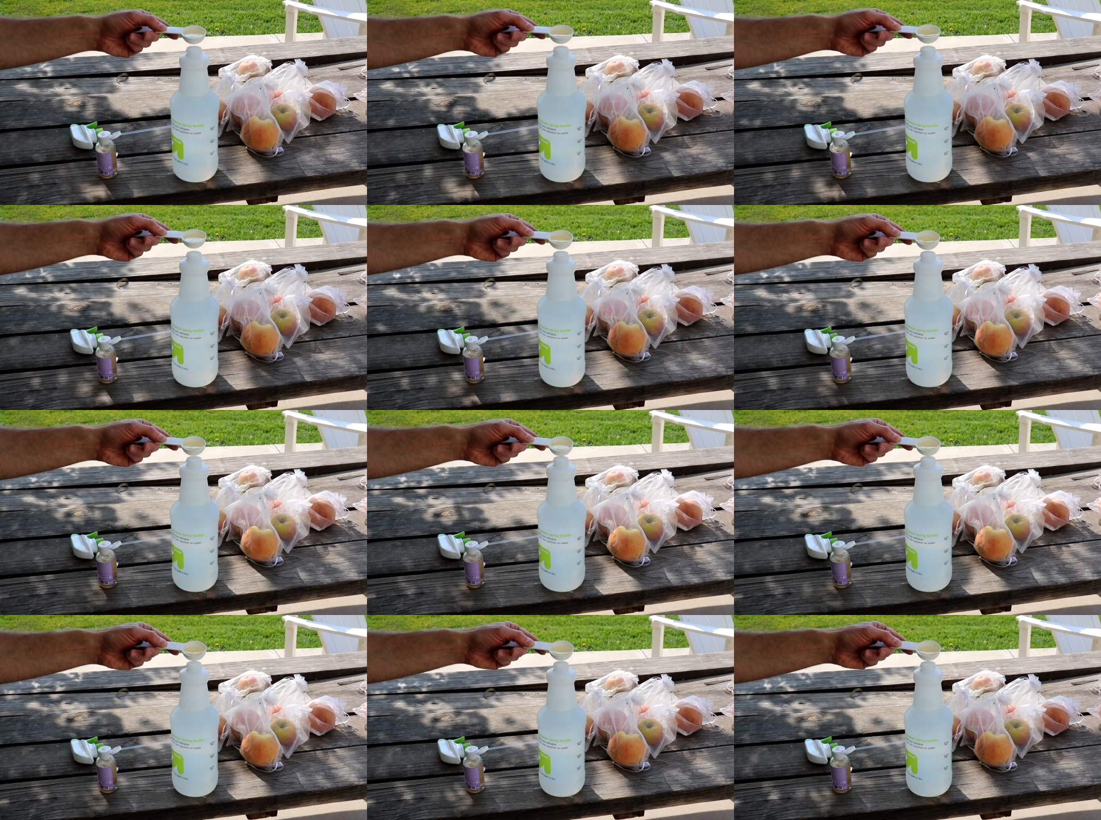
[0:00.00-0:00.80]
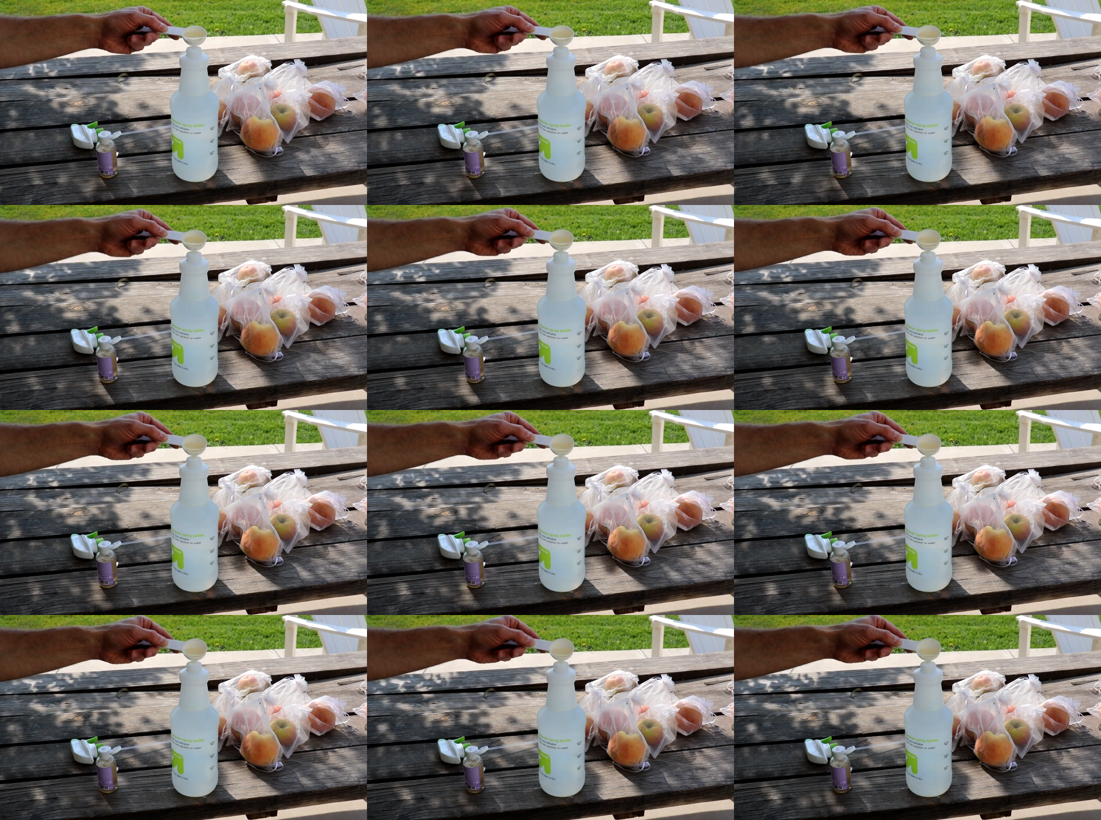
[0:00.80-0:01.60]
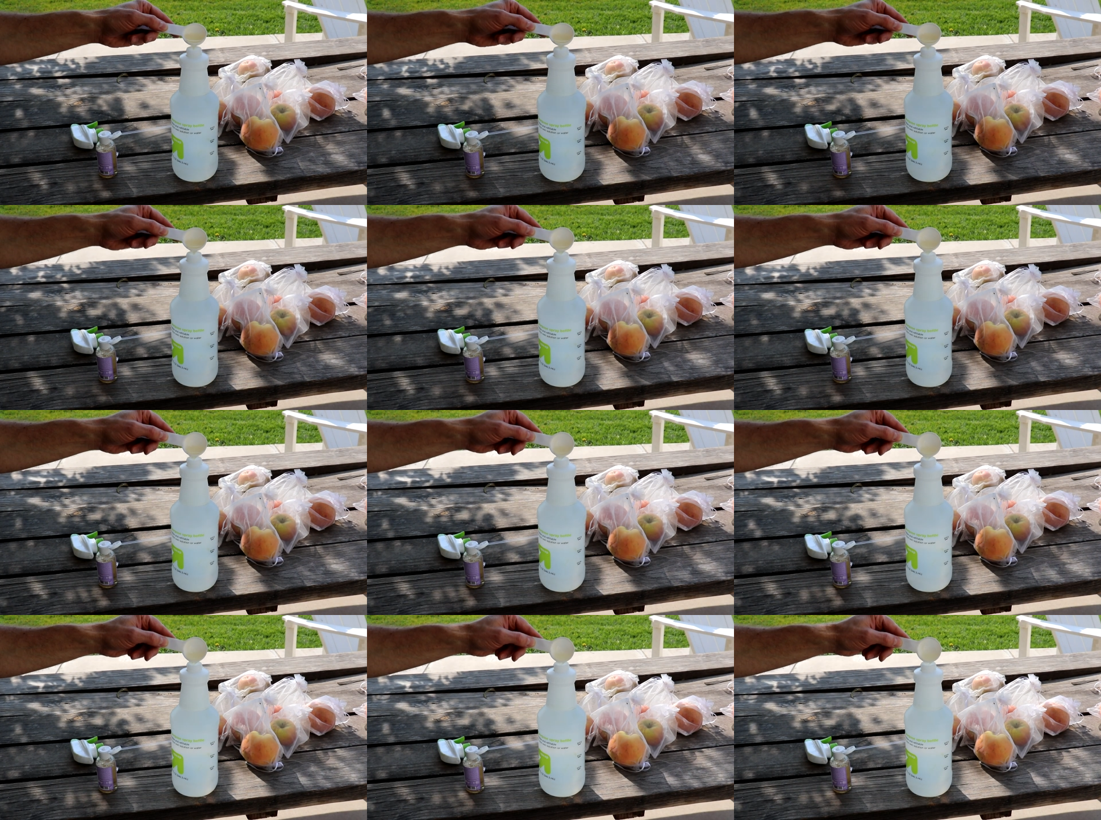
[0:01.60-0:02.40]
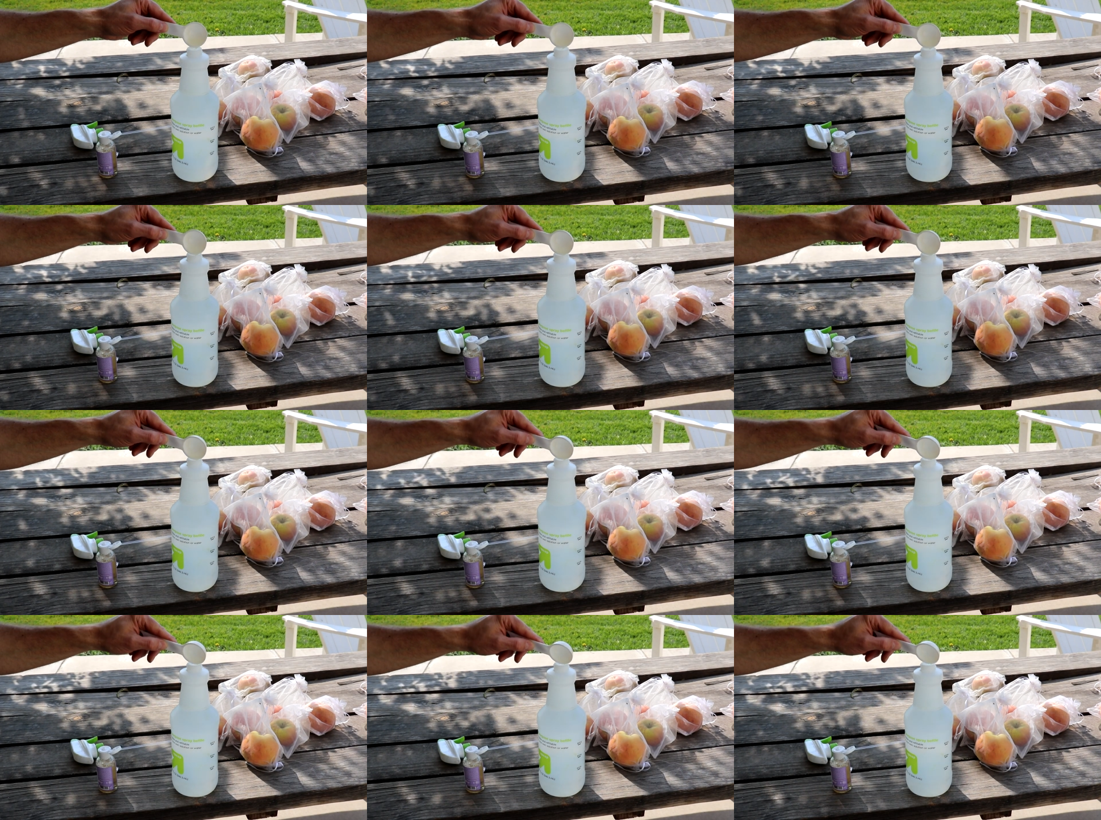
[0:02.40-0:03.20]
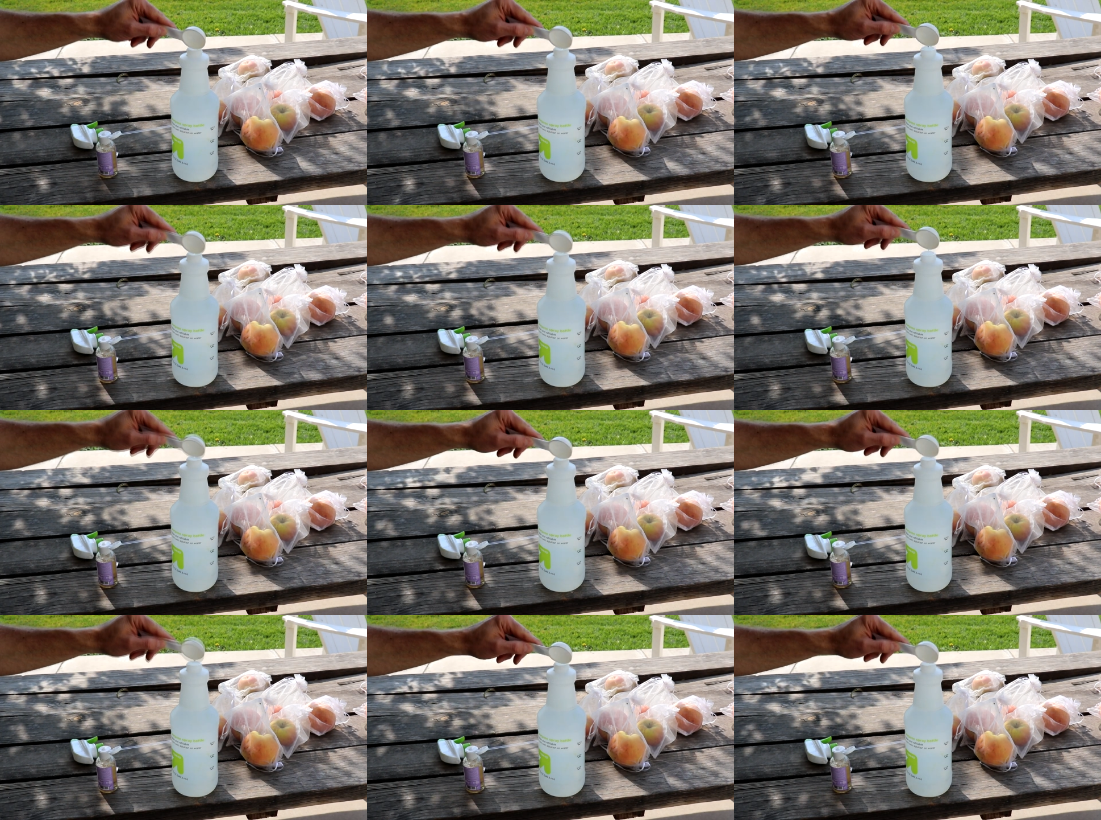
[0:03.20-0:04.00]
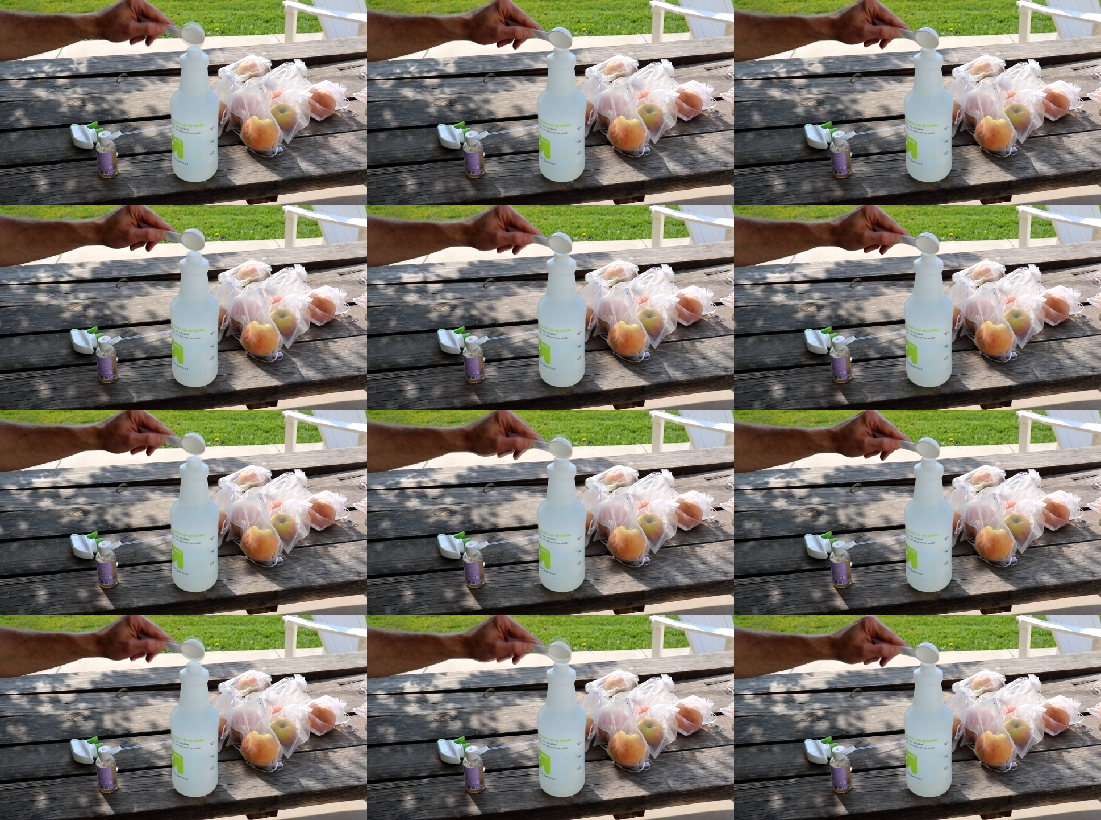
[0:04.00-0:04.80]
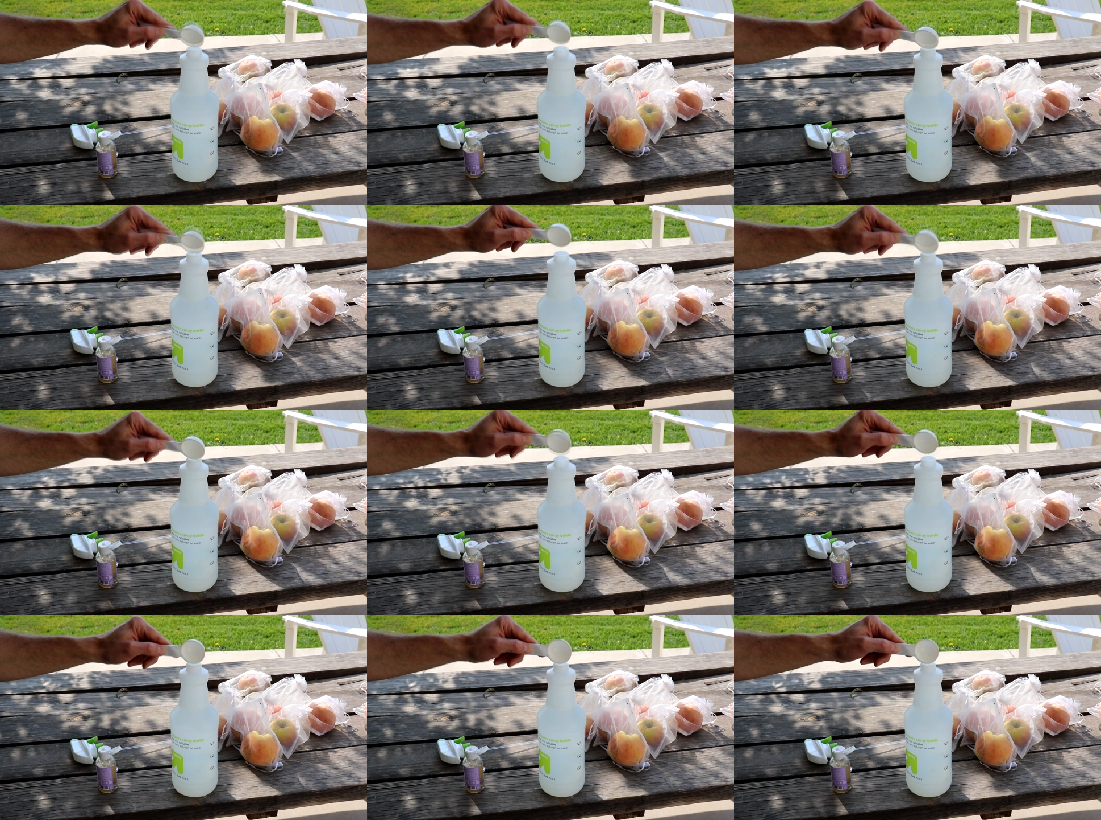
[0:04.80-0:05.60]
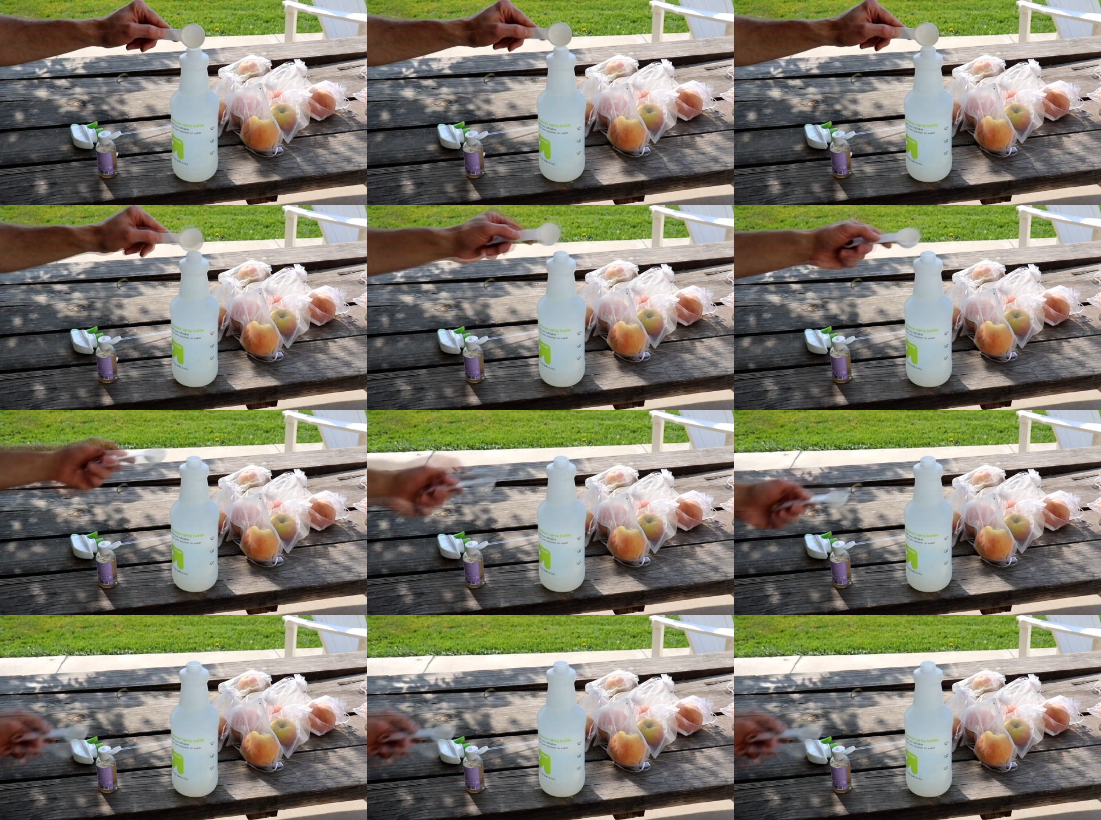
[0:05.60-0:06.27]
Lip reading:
(no speaker visible)